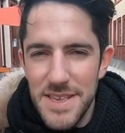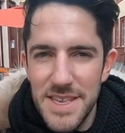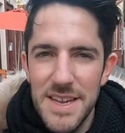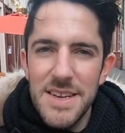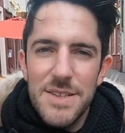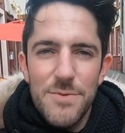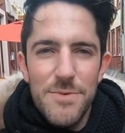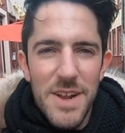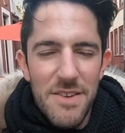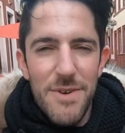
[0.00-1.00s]
city is
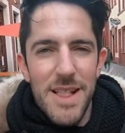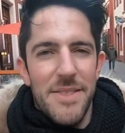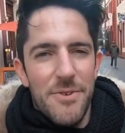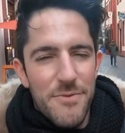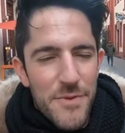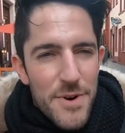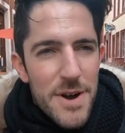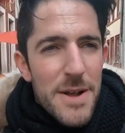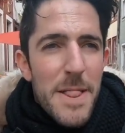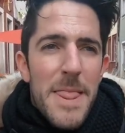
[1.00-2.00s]
really well known for.
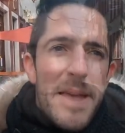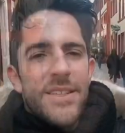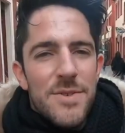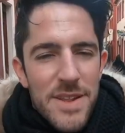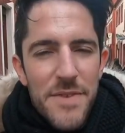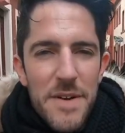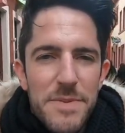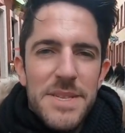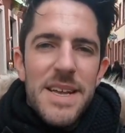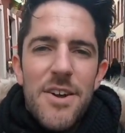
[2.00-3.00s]

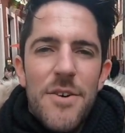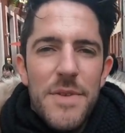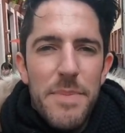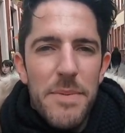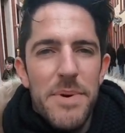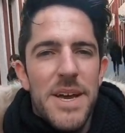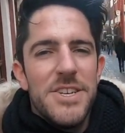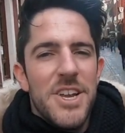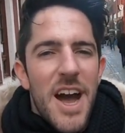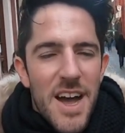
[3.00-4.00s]
25% of the
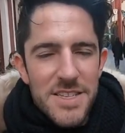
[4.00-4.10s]
population are